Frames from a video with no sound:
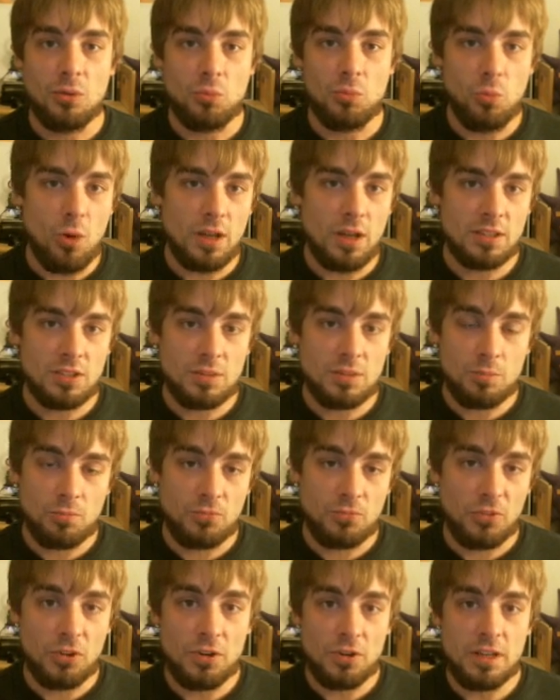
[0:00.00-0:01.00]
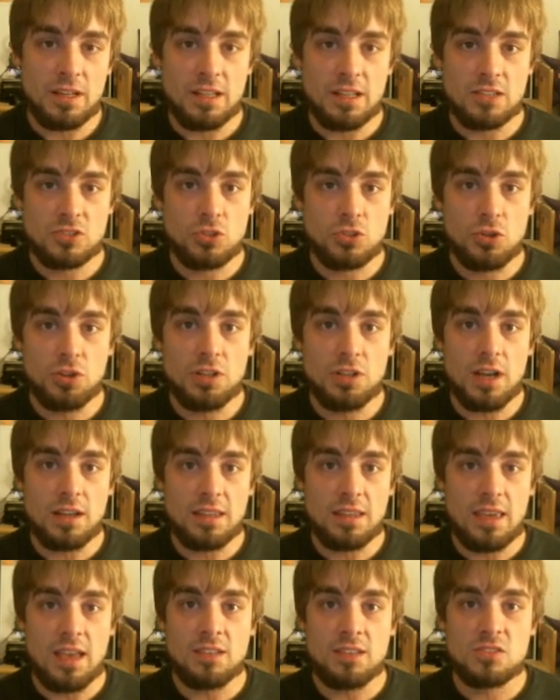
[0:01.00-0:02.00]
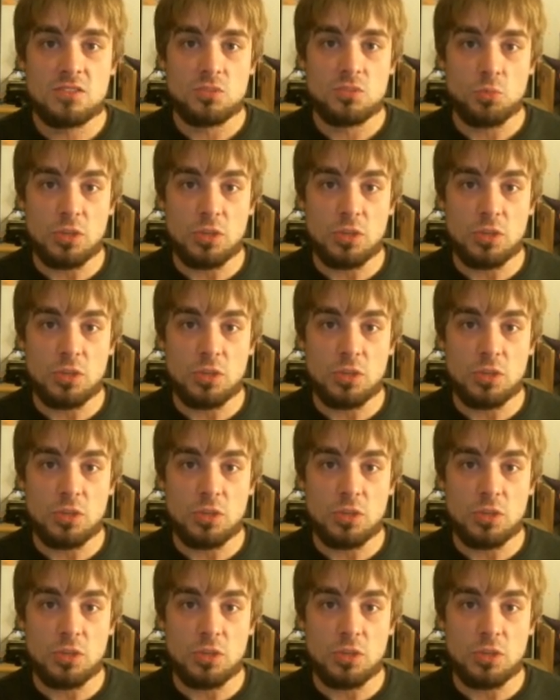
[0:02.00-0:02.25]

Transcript: What Furret is good against,